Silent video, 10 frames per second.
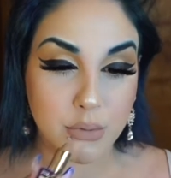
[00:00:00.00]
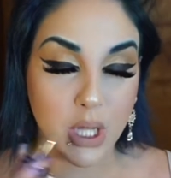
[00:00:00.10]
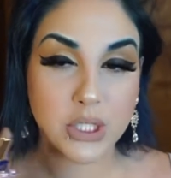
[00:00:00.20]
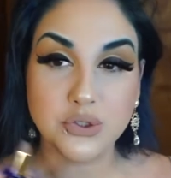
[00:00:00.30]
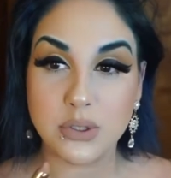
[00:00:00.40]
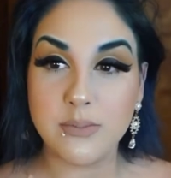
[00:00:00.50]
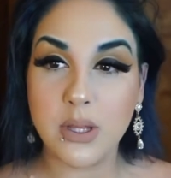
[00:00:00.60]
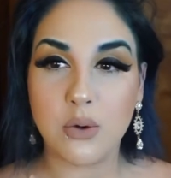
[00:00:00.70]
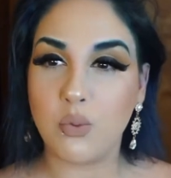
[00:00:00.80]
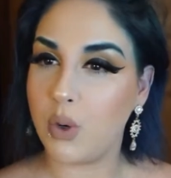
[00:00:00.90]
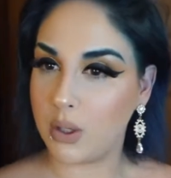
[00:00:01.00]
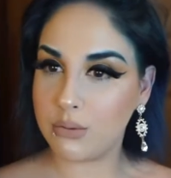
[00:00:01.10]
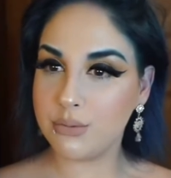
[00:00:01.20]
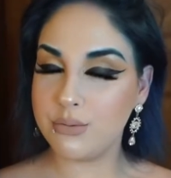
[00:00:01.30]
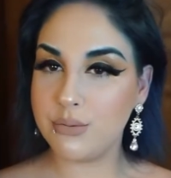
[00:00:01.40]
Extremely,
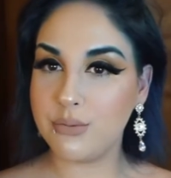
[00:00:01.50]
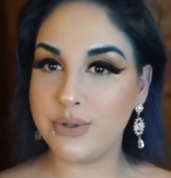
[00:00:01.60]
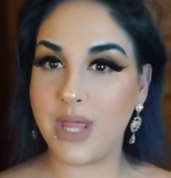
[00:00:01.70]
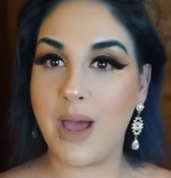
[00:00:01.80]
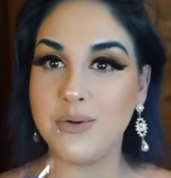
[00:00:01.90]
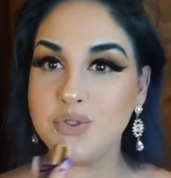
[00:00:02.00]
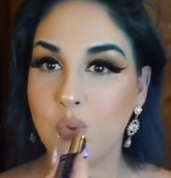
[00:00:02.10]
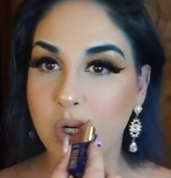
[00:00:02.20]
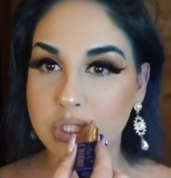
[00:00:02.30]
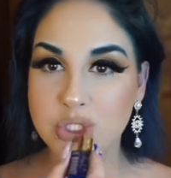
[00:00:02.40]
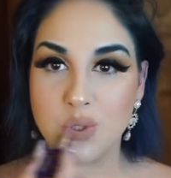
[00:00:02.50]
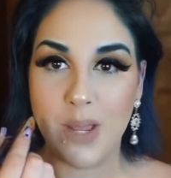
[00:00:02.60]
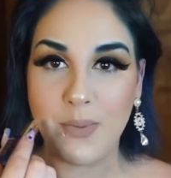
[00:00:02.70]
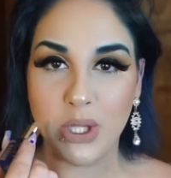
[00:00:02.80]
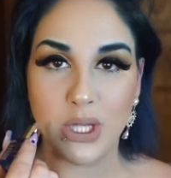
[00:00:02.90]
whoa. That was one
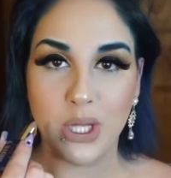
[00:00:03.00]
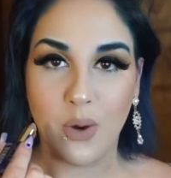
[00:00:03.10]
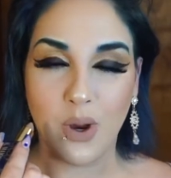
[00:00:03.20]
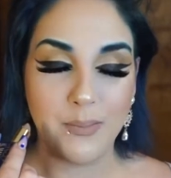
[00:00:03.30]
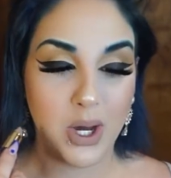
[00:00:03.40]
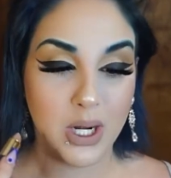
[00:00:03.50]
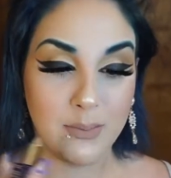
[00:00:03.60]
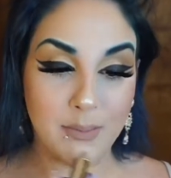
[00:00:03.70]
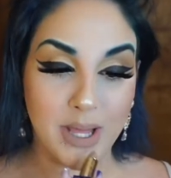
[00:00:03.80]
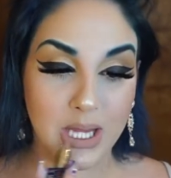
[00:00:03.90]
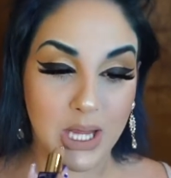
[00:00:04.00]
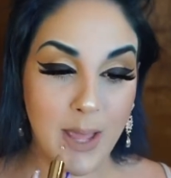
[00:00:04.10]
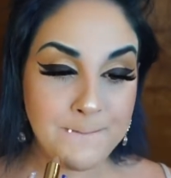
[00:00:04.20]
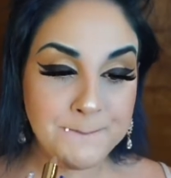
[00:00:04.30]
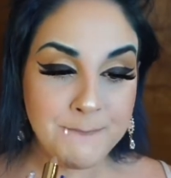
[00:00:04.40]
swipe on the lower bottom of my
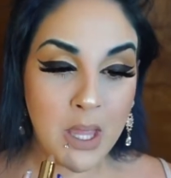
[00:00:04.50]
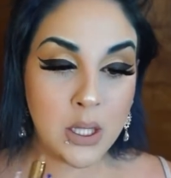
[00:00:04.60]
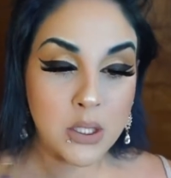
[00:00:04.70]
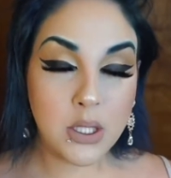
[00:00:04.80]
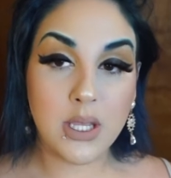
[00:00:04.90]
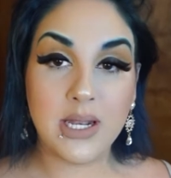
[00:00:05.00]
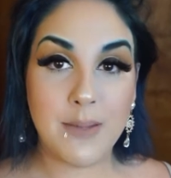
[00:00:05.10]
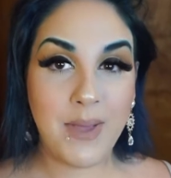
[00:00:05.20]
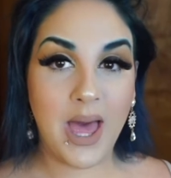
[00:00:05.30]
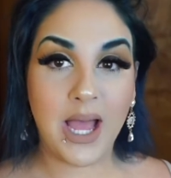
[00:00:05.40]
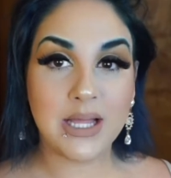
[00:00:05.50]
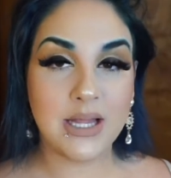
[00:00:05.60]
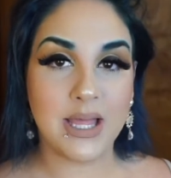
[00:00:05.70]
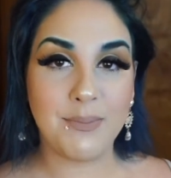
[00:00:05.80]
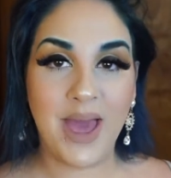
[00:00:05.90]
lip and I
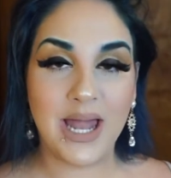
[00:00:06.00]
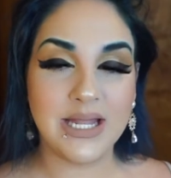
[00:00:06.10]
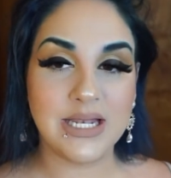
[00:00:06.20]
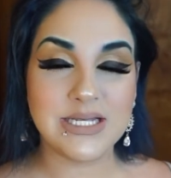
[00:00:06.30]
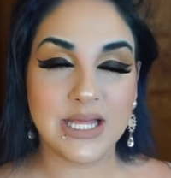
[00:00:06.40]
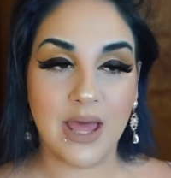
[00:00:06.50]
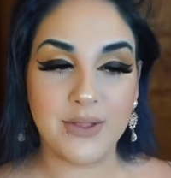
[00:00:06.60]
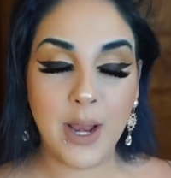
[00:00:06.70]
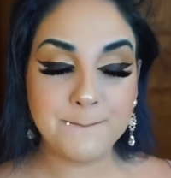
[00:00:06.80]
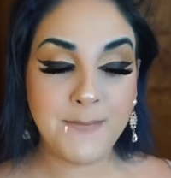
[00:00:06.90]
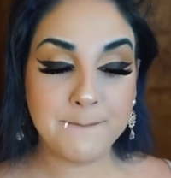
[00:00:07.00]
patted it together.